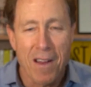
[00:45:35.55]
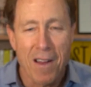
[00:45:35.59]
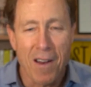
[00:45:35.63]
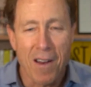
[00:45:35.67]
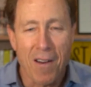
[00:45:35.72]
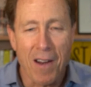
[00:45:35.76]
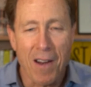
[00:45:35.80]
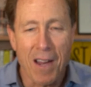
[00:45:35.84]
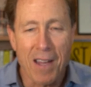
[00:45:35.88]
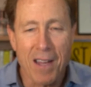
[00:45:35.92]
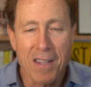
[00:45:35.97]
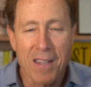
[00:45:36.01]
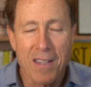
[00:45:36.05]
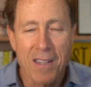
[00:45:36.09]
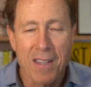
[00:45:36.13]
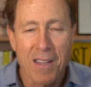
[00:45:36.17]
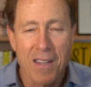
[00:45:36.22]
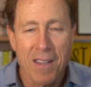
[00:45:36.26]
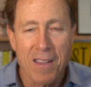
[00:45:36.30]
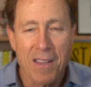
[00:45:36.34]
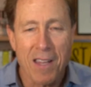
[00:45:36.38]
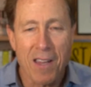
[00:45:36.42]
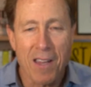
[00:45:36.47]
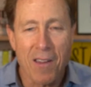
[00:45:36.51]
All right.
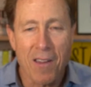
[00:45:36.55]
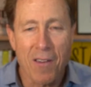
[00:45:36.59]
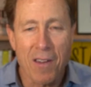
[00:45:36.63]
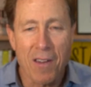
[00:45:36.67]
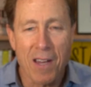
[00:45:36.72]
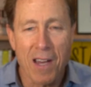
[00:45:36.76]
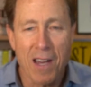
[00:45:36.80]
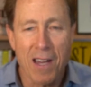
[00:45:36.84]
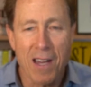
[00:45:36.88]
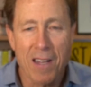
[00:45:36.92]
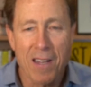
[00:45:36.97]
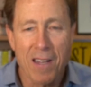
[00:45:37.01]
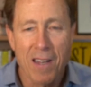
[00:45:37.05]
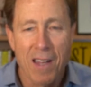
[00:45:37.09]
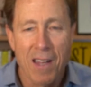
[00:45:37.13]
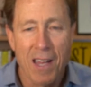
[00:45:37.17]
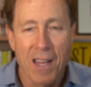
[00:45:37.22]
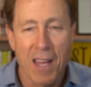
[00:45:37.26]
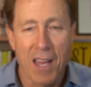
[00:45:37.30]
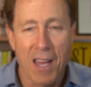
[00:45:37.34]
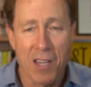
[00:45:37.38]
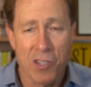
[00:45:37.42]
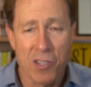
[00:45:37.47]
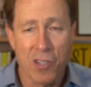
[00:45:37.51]
Thank you, Anand.
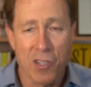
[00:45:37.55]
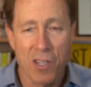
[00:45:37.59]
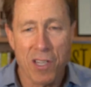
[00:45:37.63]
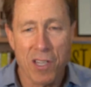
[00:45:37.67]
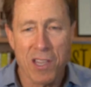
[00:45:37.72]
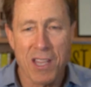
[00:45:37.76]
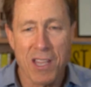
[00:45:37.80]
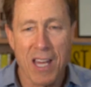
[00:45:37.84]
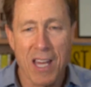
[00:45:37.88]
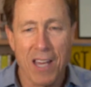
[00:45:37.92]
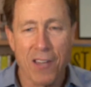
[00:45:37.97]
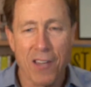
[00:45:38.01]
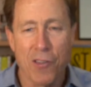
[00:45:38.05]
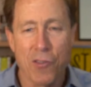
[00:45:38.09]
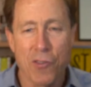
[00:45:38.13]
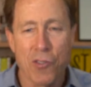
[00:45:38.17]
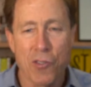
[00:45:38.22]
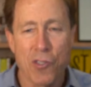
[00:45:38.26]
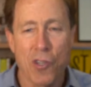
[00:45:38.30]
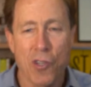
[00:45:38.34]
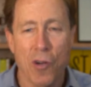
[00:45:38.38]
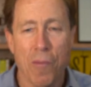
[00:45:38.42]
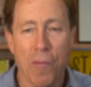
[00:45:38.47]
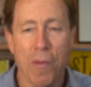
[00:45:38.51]
Angela, thank you
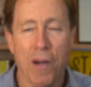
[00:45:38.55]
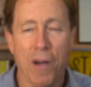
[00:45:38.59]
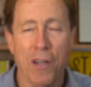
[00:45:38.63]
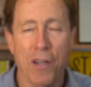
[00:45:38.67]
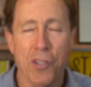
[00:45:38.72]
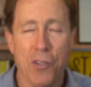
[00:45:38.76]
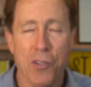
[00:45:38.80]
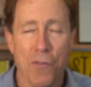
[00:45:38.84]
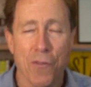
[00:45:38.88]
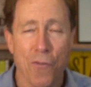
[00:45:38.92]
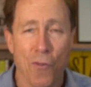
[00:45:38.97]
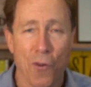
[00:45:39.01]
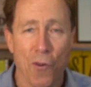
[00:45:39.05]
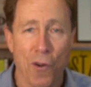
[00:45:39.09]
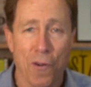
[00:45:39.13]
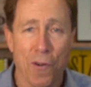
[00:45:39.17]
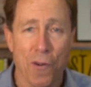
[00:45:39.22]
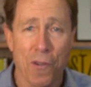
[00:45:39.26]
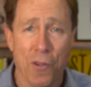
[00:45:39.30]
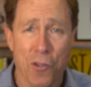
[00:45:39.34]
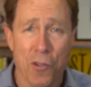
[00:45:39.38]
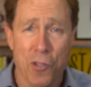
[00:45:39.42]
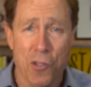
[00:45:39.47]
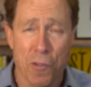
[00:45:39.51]
so much
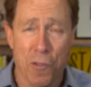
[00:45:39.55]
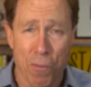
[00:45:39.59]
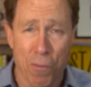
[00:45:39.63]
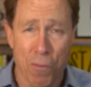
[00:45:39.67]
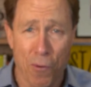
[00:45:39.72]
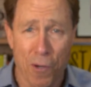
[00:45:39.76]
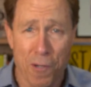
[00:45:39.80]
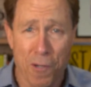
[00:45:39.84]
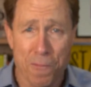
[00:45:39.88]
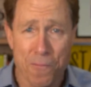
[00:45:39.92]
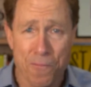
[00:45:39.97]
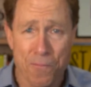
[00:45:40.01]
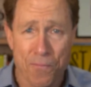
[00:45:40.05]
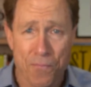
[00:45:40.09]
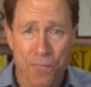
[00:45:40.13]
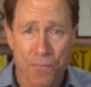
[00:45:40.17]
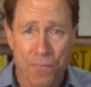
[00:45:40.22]
for your support.